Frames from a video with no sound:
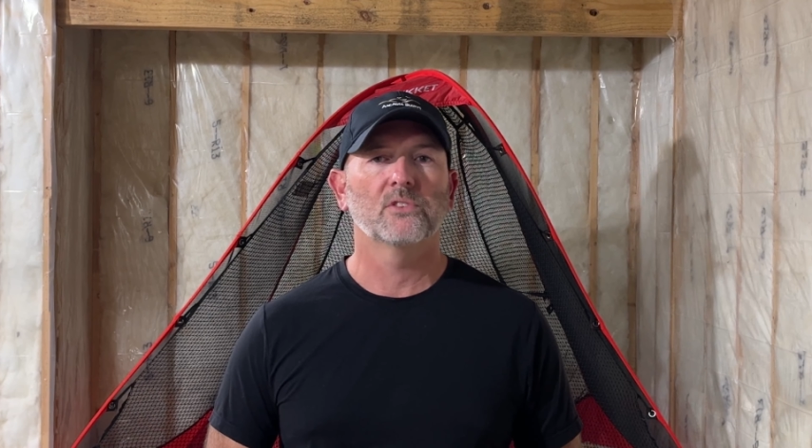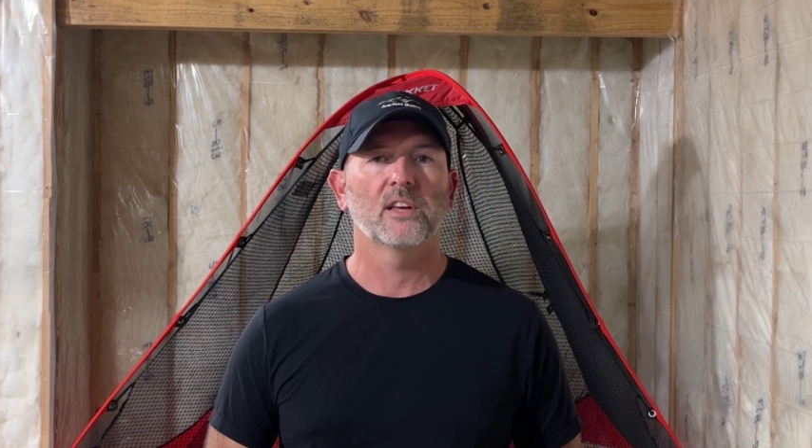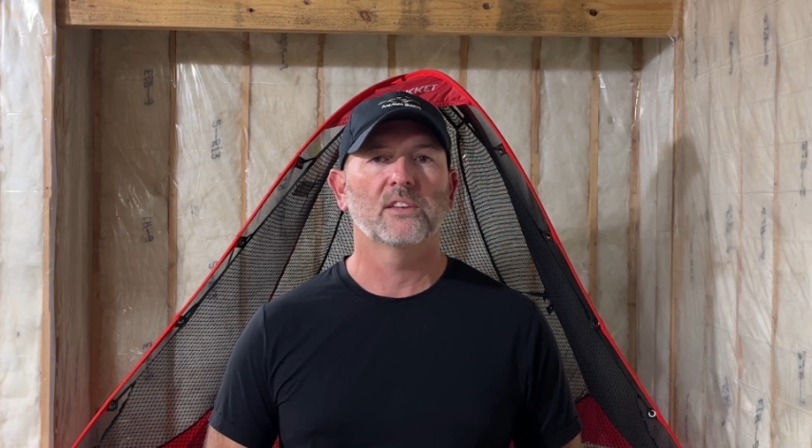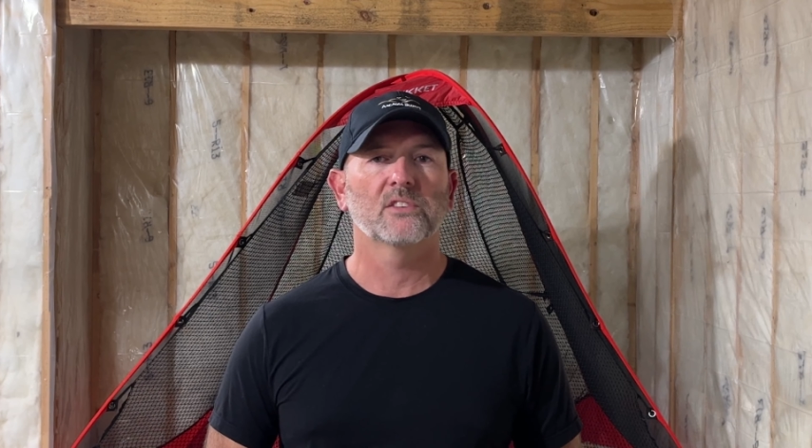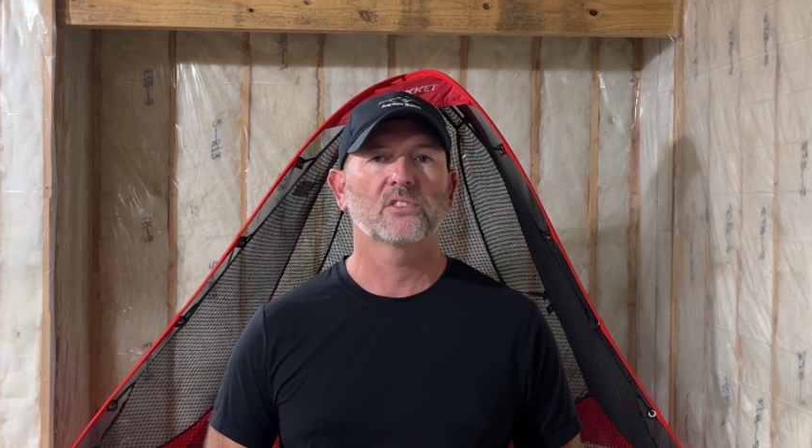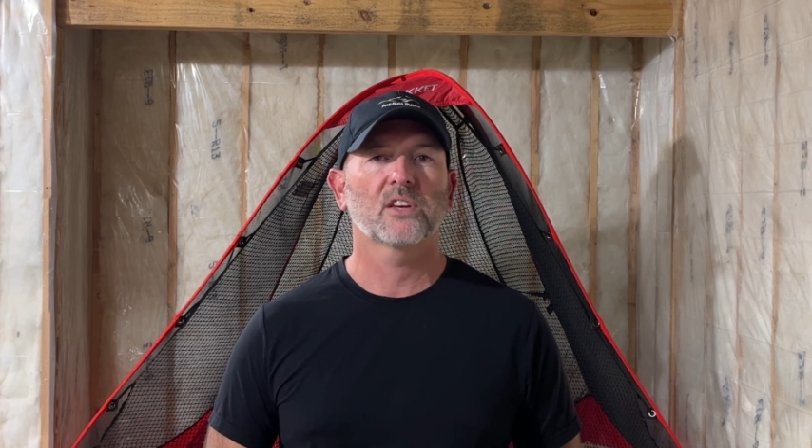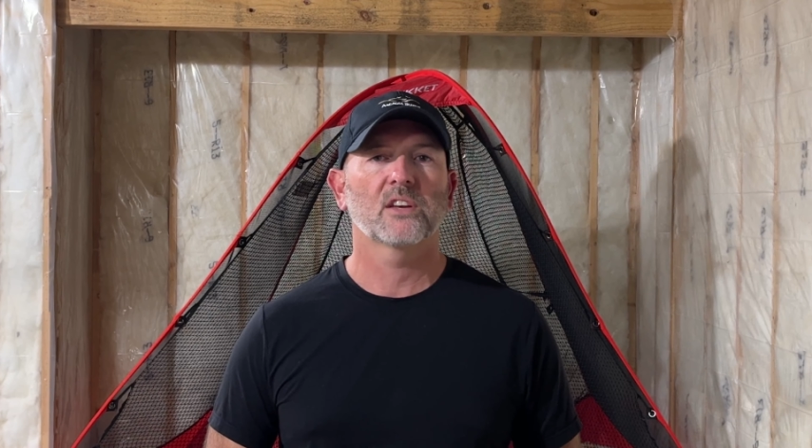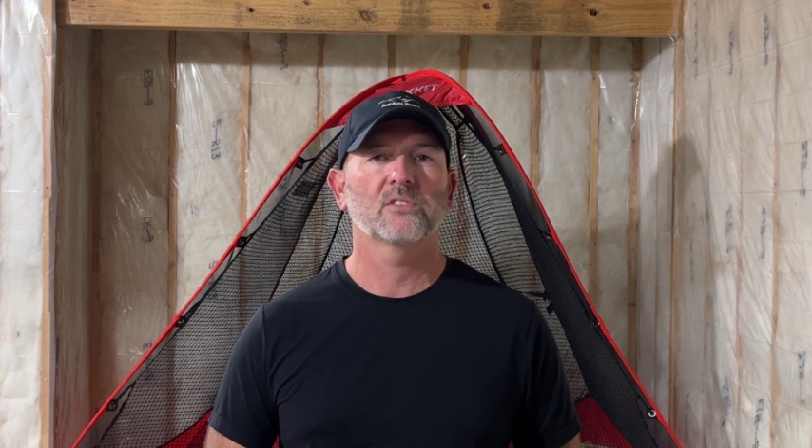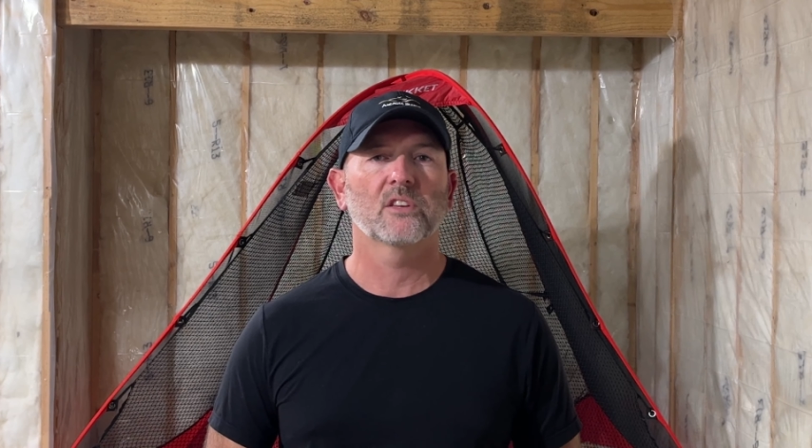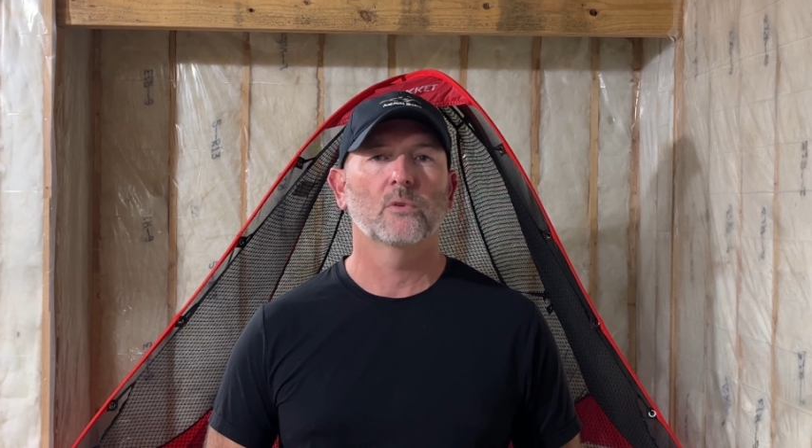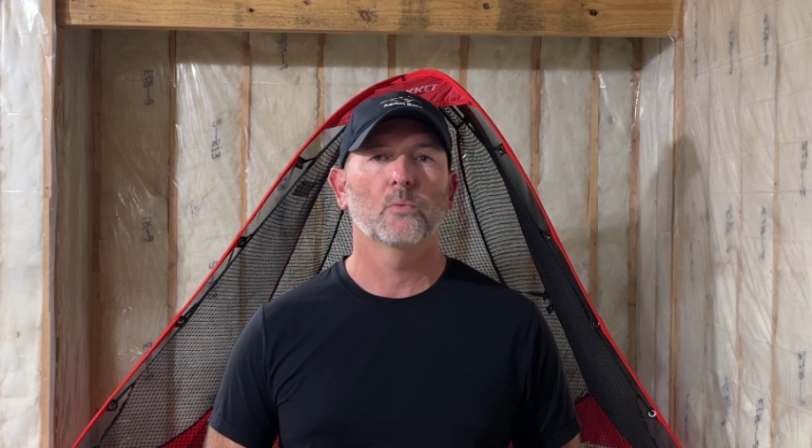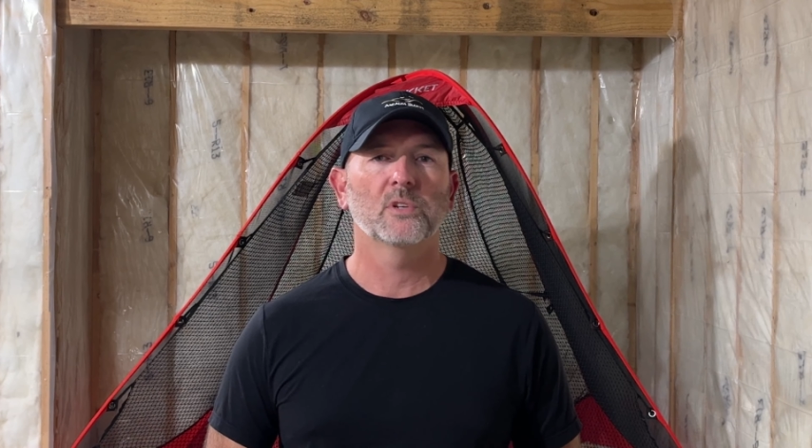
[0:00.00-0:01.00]
and
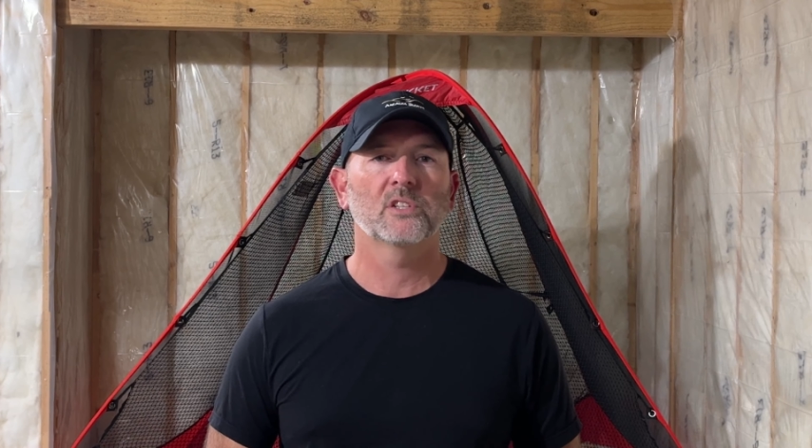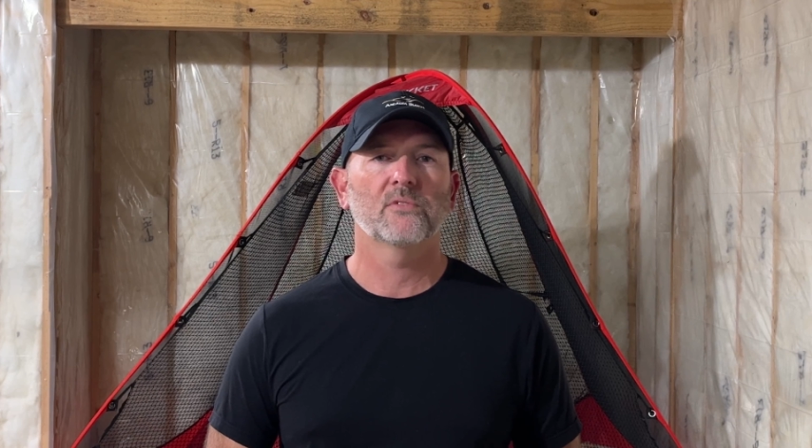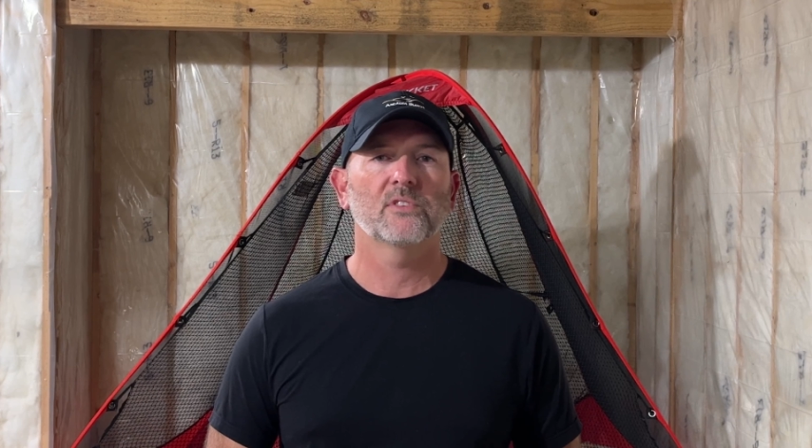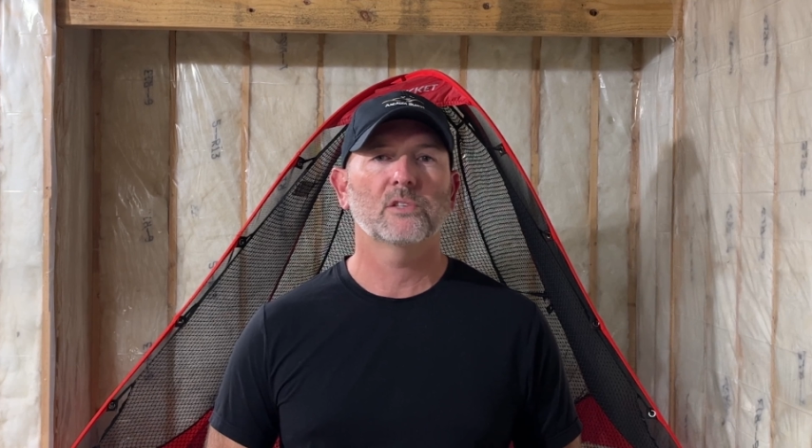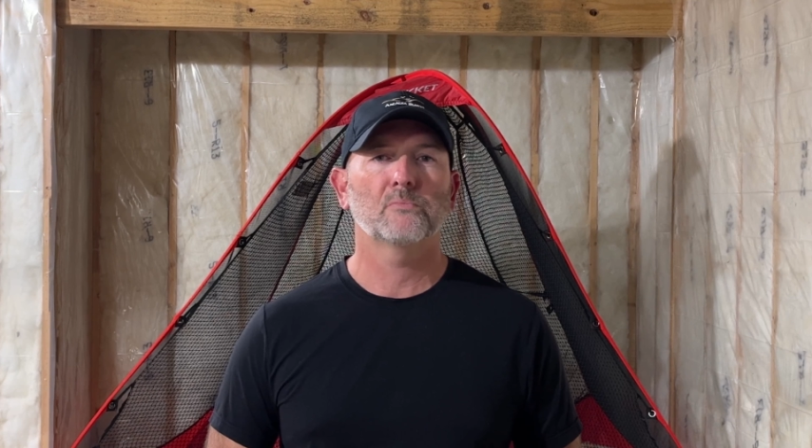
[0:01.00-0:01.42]
discussing which of these